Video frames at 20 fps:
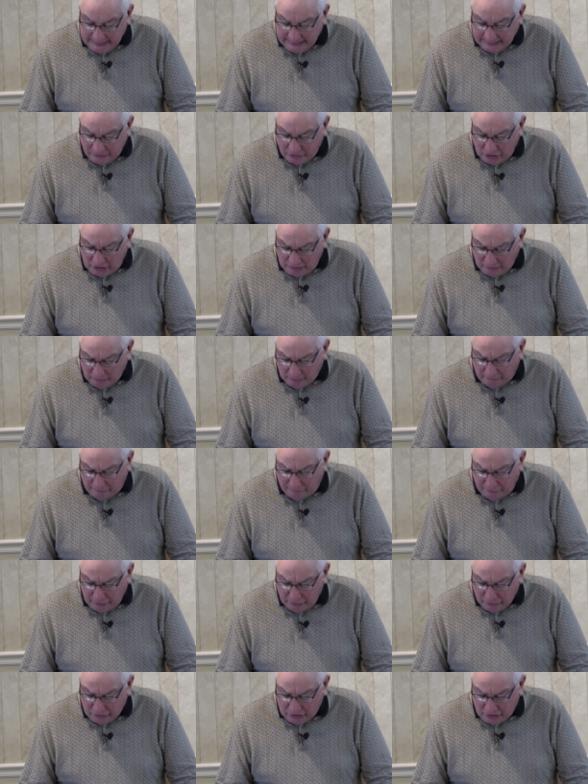that ye
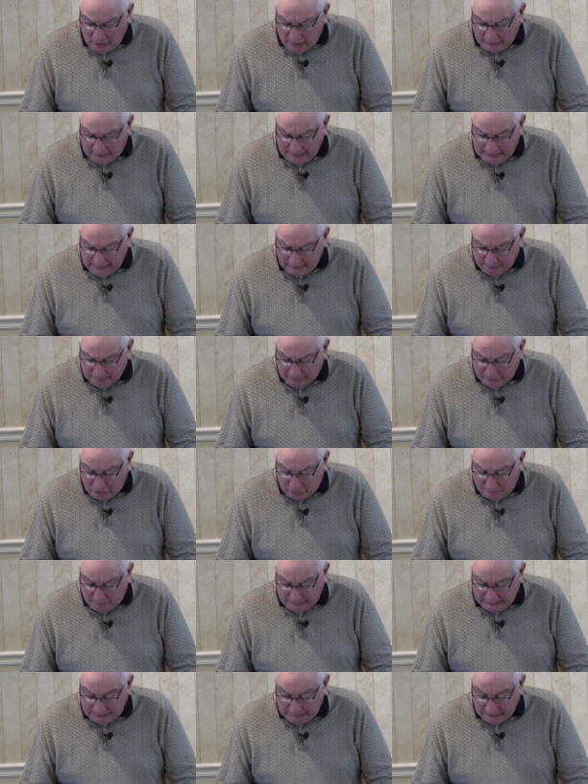refuse not him that
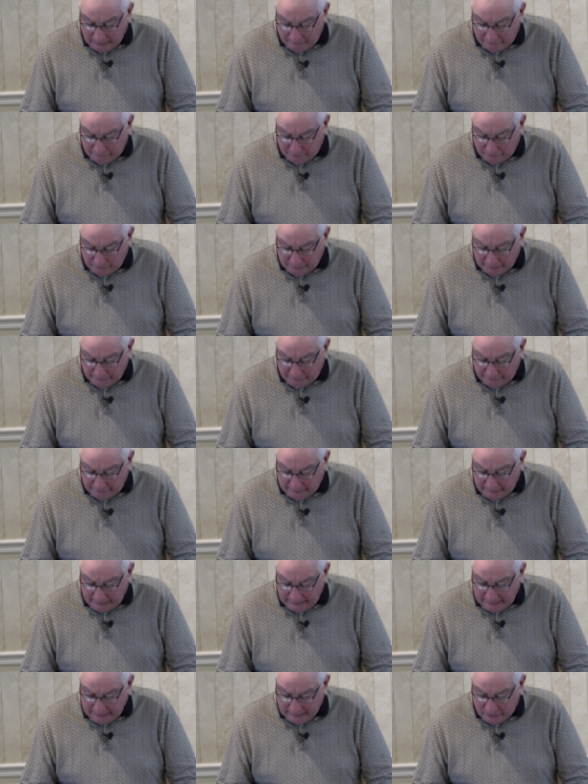speaketh for if
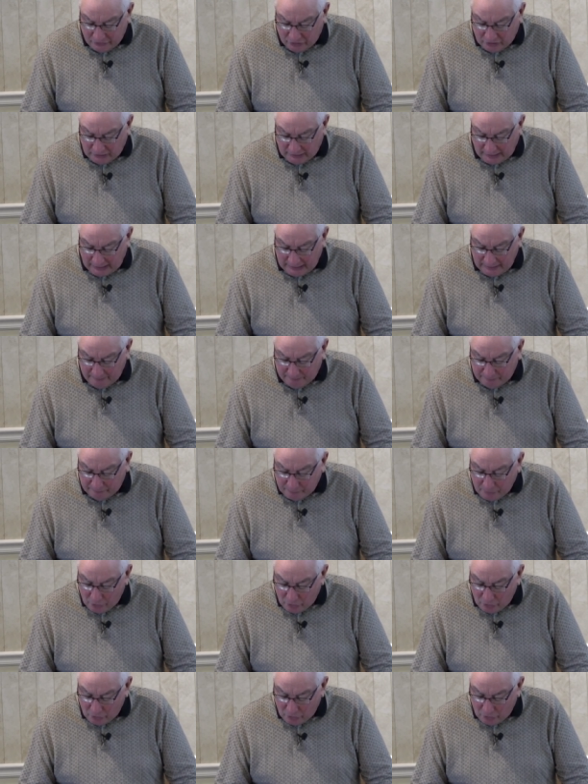they escape